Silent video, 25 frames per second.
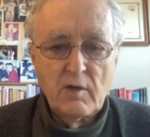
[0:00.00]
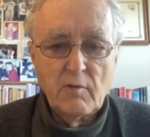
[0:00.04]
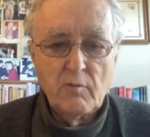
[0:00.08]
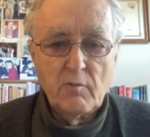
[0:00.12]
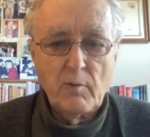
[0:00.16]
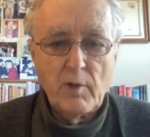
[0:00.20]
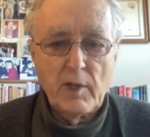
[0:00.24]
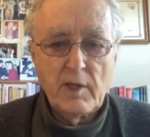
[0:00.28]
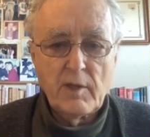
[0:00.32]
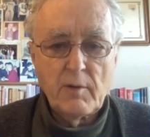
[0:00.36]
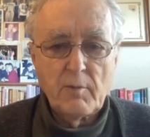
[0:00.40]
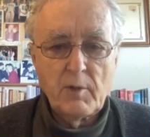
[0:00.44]

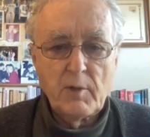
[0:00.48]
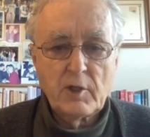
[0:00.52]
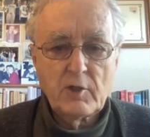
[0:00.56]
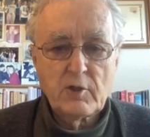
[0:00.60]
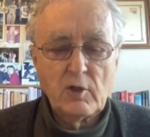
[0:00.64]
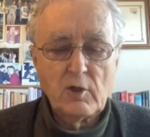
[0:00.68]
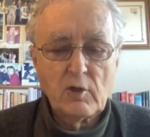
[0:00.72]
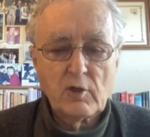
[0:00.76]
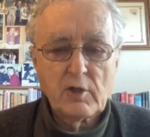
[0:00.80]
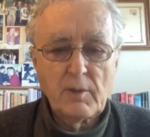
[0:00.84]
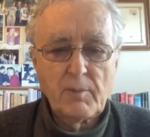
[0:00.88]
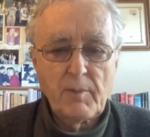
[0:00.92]
whether we
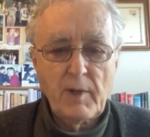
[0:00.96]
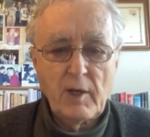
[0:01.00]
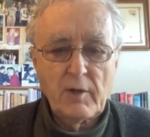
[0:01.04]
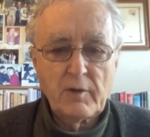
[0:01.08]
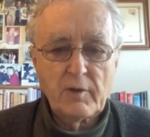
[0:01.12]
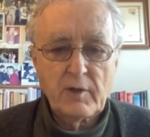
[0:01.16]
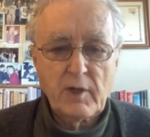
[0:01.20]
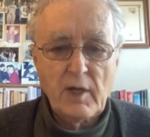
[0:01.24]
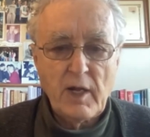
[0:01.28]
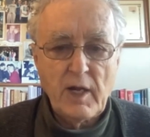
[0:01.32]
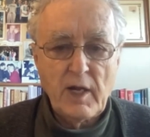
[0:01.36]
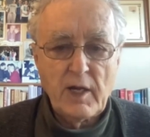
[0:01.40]
talk
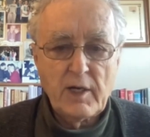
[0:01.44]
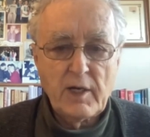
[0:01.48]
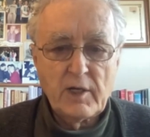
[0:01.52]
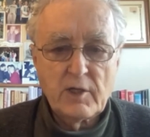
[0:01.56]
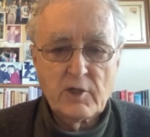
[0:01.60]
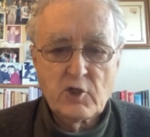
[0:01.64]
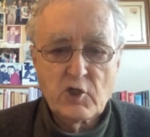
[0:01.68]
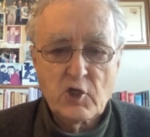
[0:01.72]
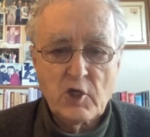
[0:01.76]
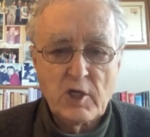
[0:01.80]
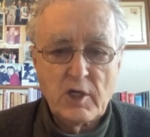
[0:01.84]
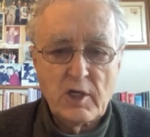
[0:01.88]
about
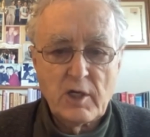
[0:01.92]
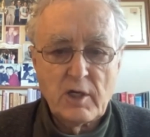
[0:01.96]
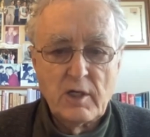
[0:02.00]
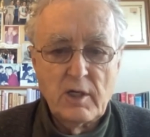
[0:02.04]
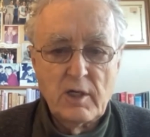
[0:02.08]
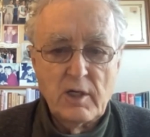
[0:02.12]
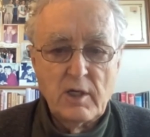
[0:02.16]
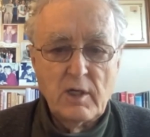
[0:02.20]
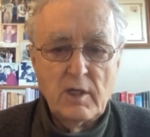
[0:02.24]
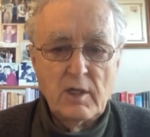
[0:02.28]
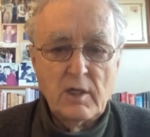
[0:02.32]
energy,